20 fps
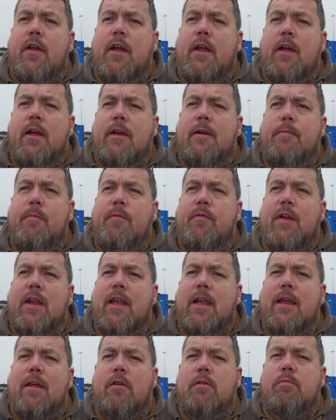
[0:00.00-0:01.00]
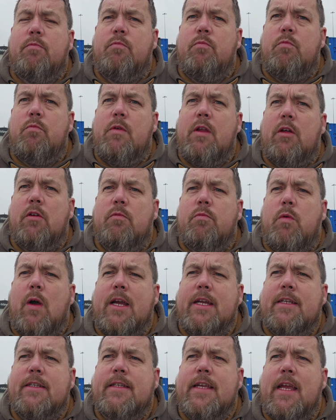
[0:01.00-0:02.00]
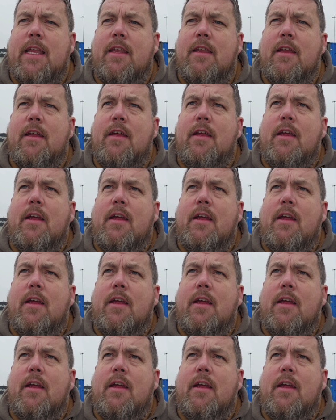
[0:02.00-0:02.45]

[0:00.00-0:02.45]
Um, we've had a little, little whiting,